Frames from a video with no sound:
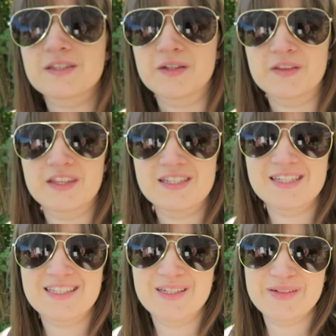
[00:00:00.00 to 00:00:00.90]
So this
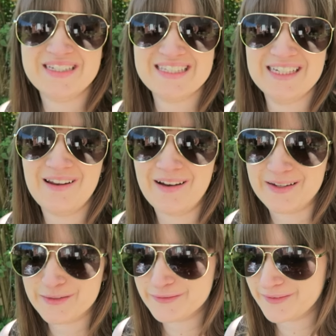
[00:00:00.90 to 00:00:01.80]
is seriously
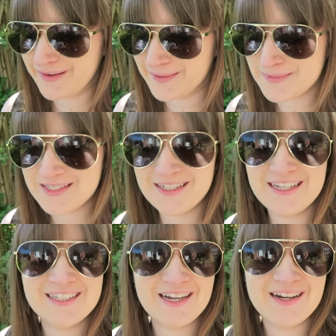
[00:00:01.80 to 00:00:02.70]
life. I'm sitting
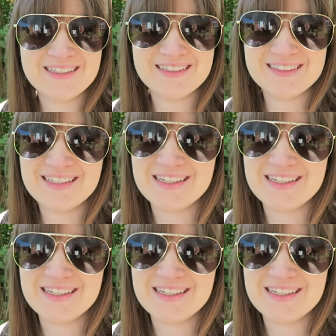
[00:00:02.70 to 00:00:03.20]
in the garden.